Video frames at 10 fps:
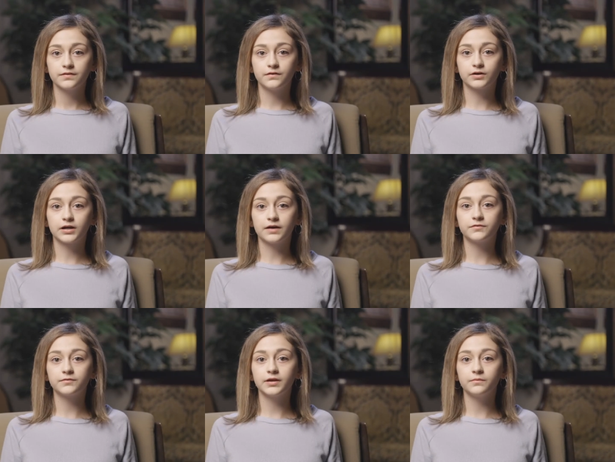The
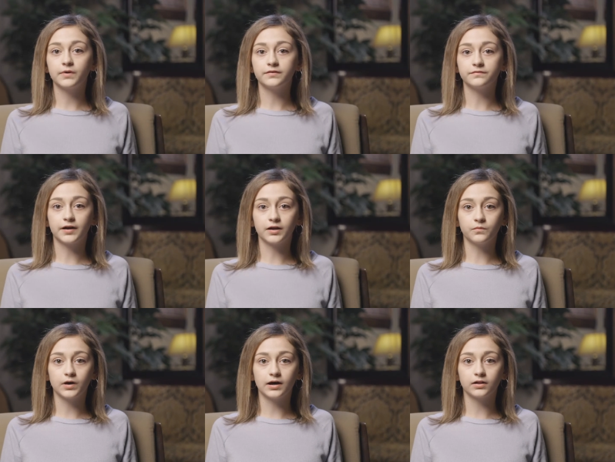recovery went very
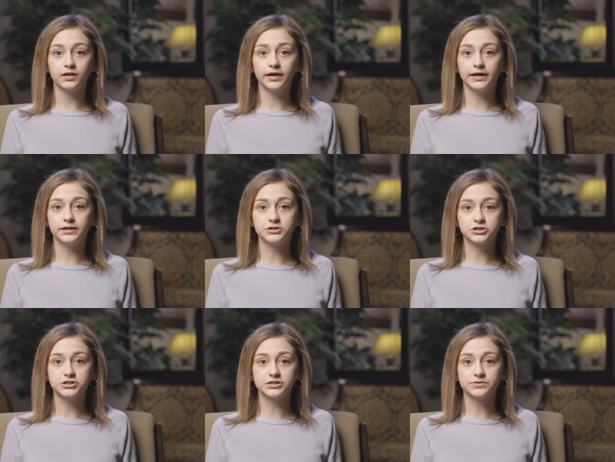well and
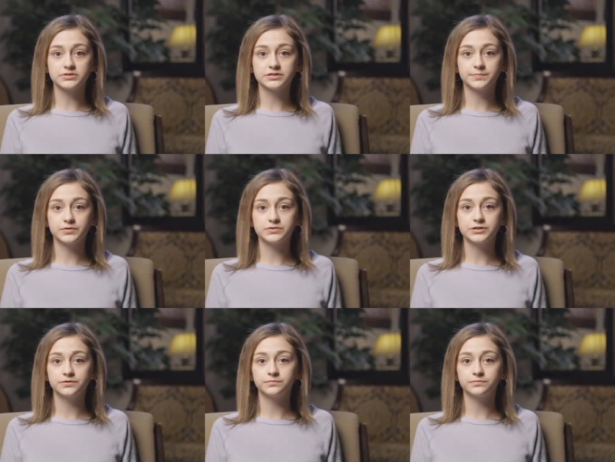just as it was supposed to.